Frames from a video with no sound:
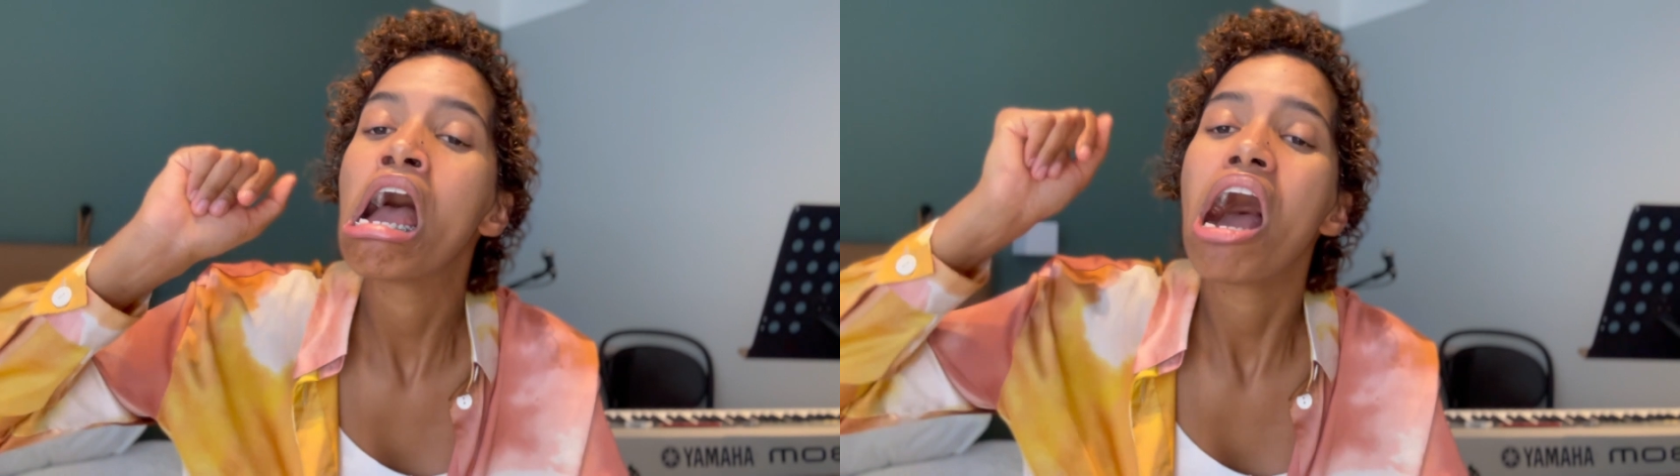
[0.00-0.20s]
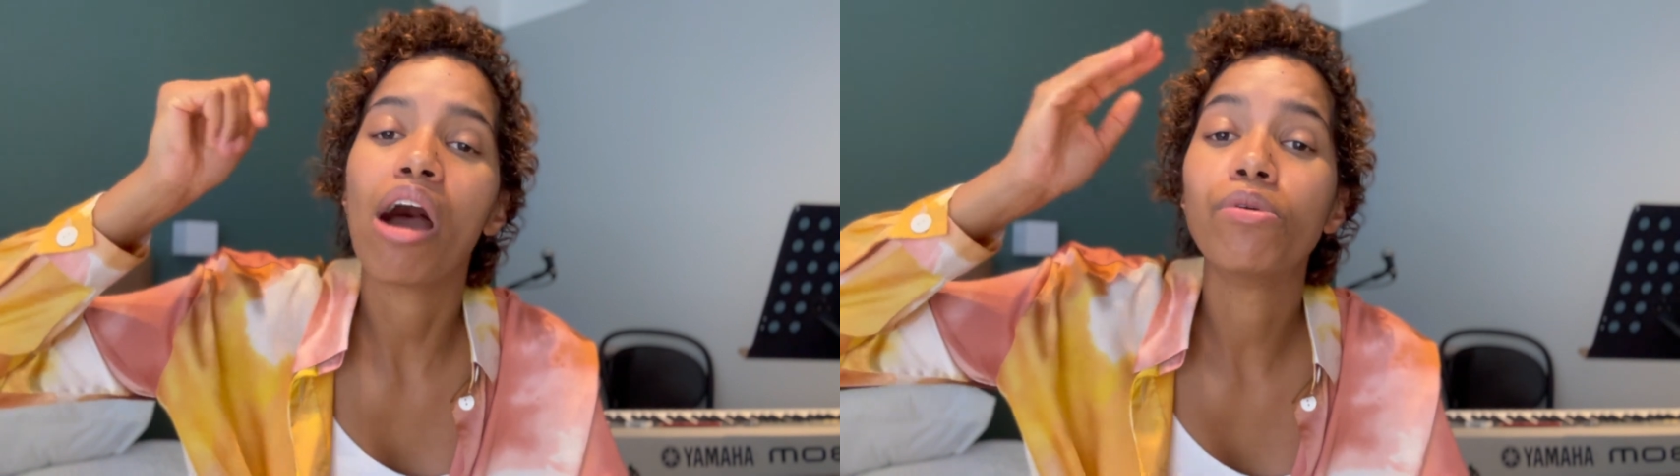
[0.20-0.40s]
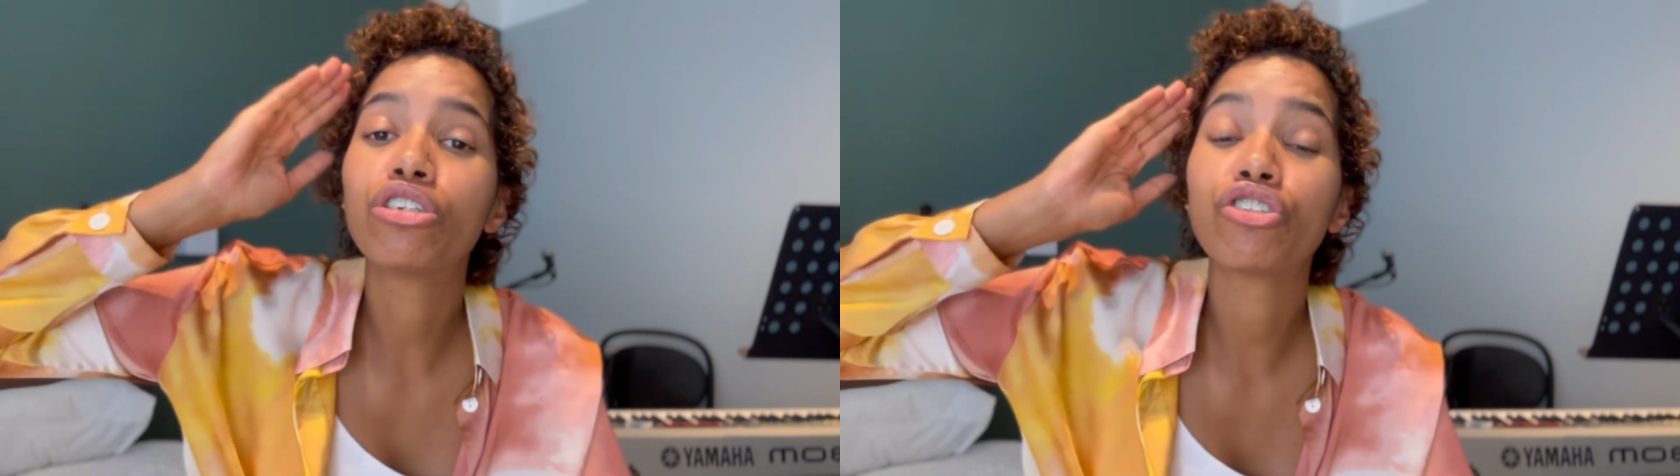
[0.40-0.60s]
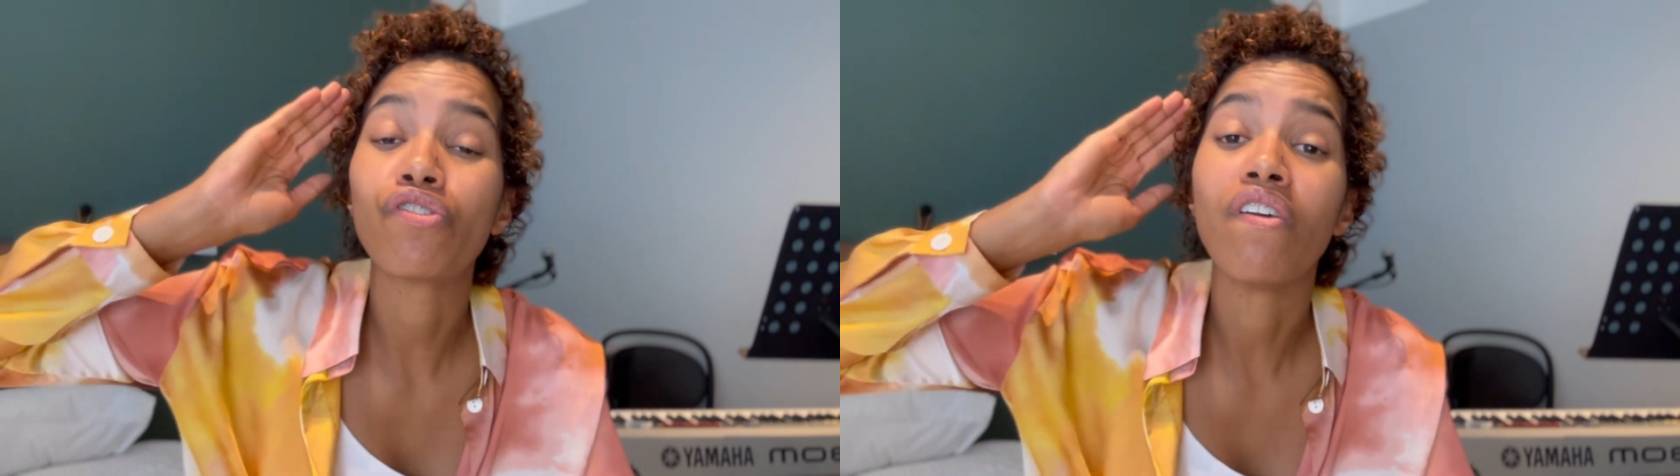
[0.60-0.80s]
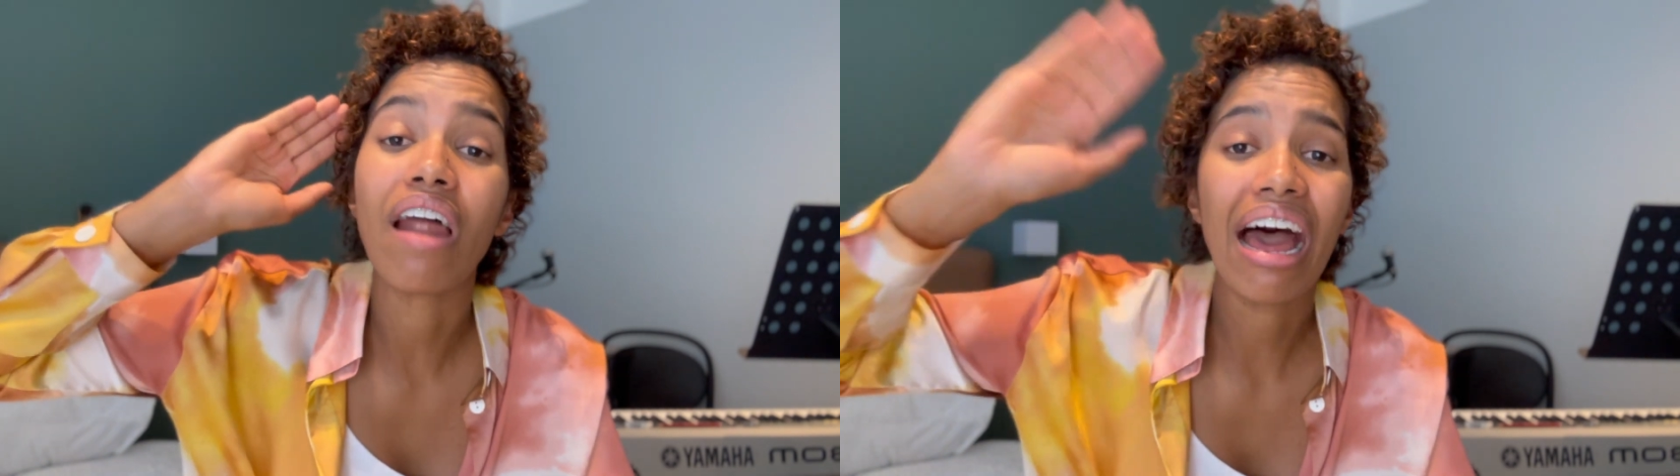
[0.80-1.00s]
I would just
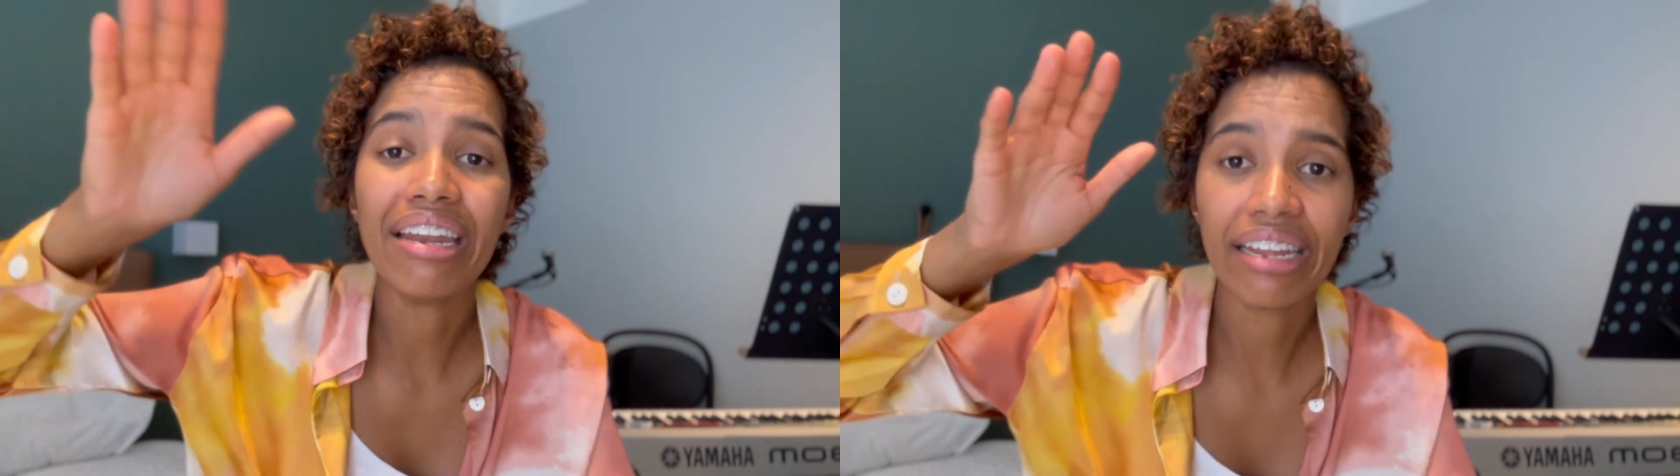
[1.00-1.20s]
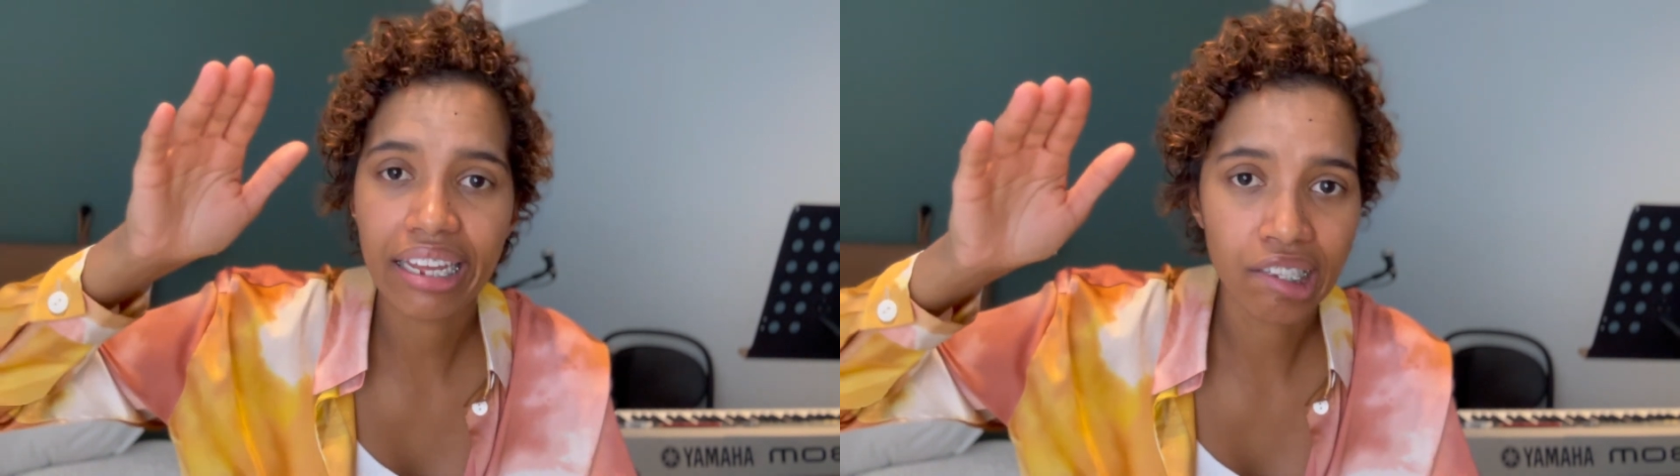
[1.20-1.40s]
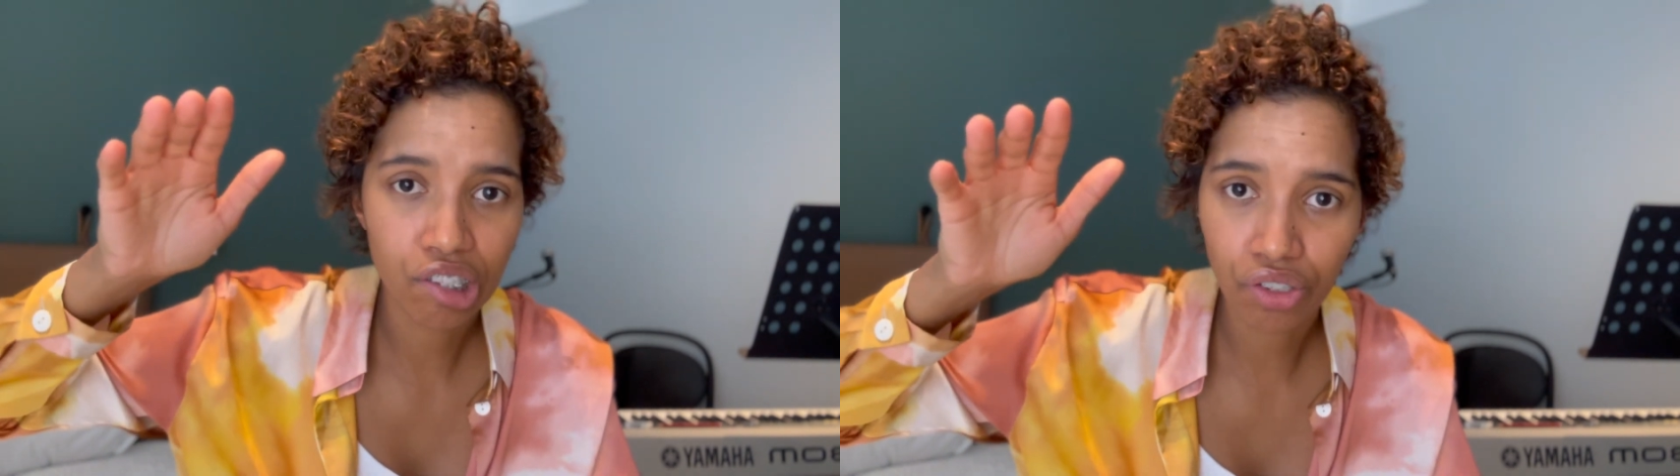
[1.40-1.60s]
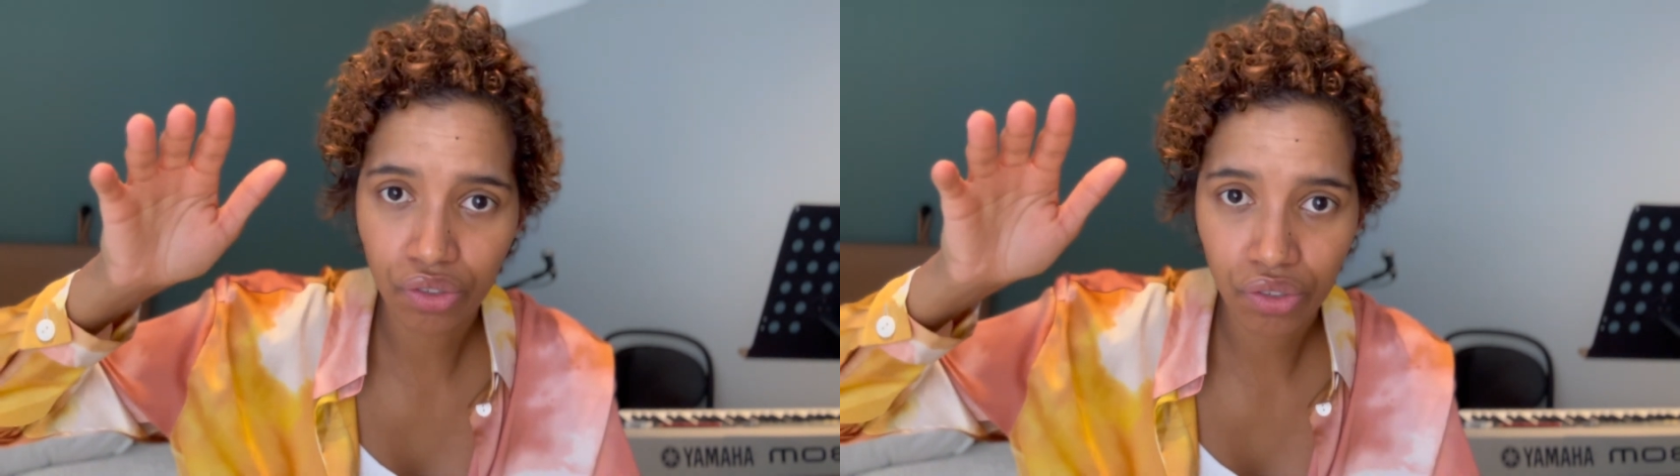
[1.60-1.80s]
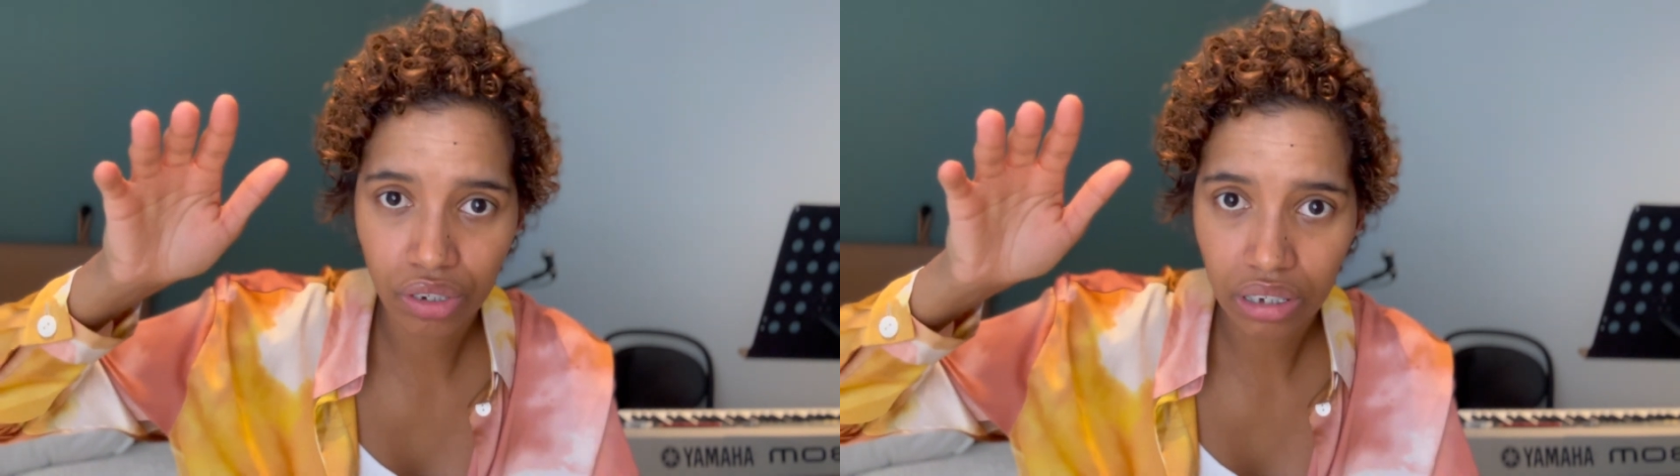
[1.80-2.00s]
run
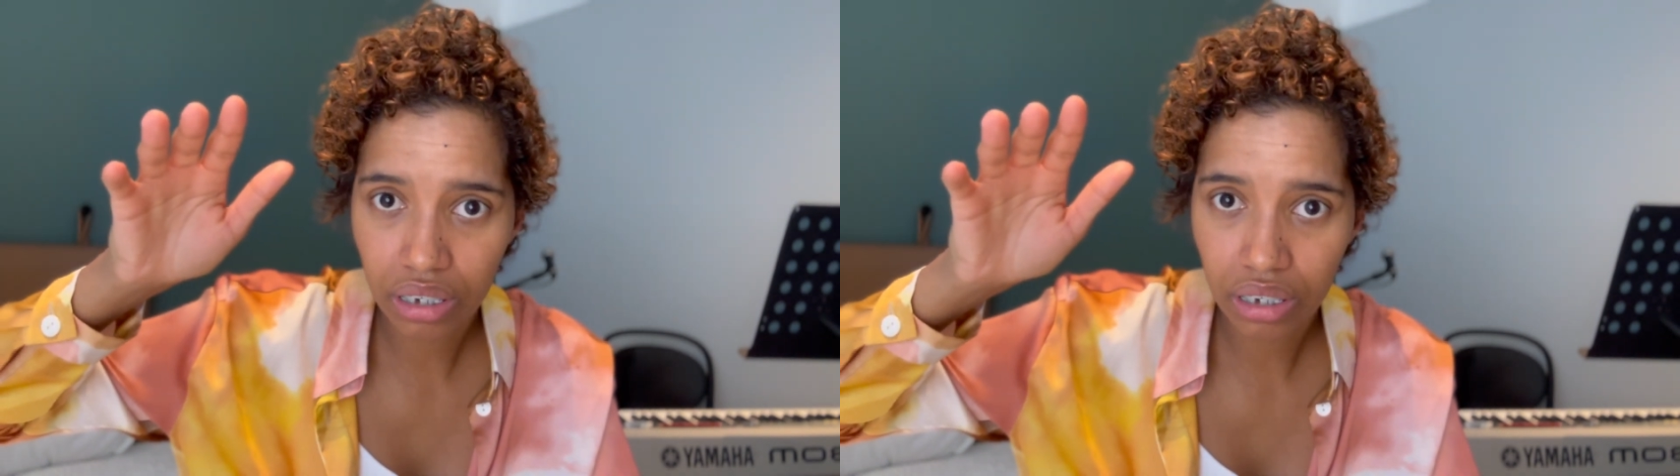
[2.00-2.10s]
into